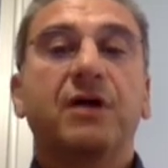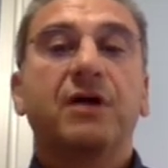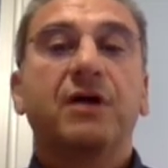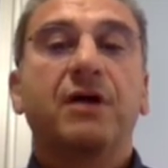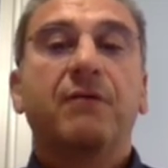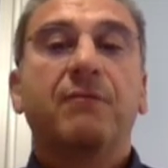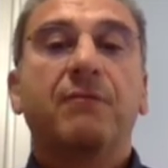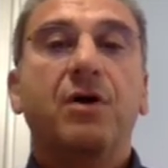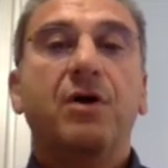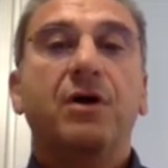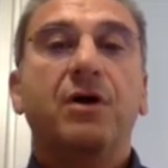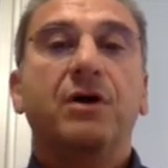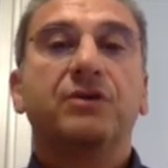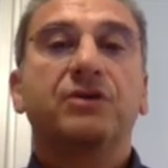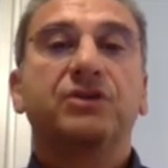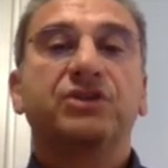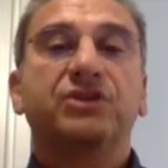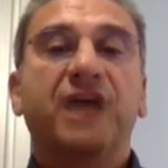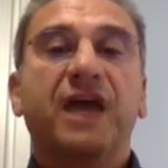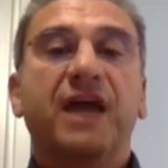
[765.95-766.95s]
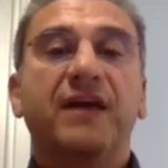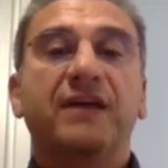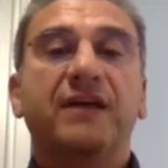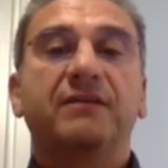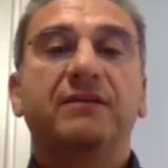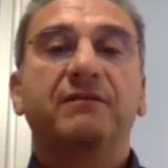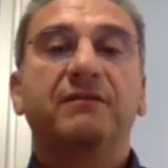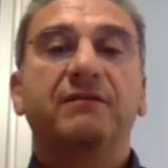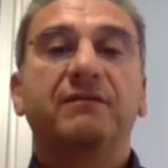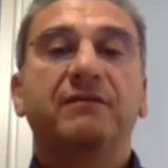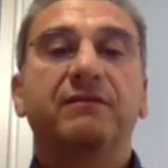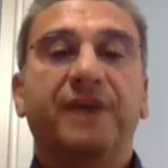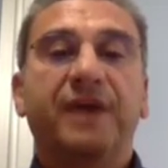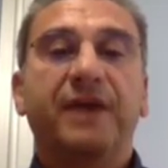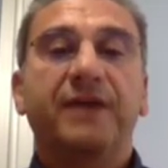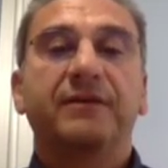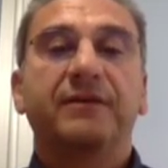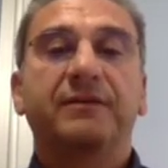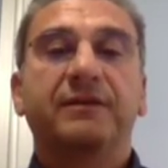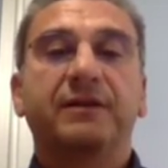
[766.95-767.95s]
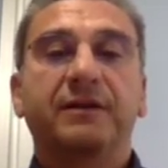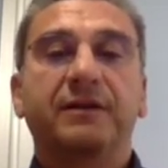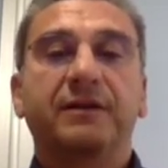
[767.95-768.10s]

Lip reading: more child-friendly.